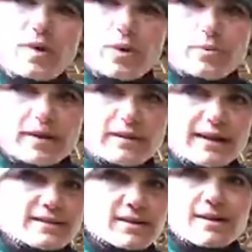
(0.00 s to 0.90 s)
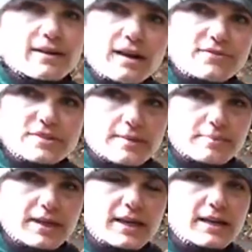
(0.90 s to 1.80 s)
what her bloodlines are off the top of
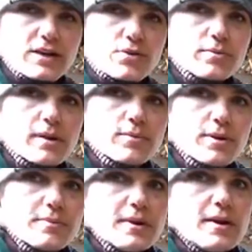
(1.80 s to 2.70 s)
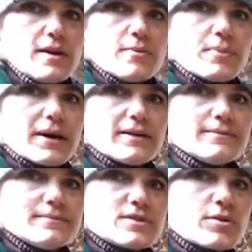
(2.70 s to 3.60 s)
my head. I don't remember them. But,
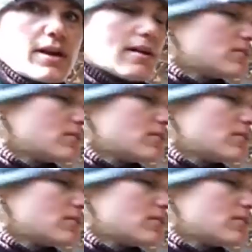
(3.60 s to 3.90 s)
so yeah,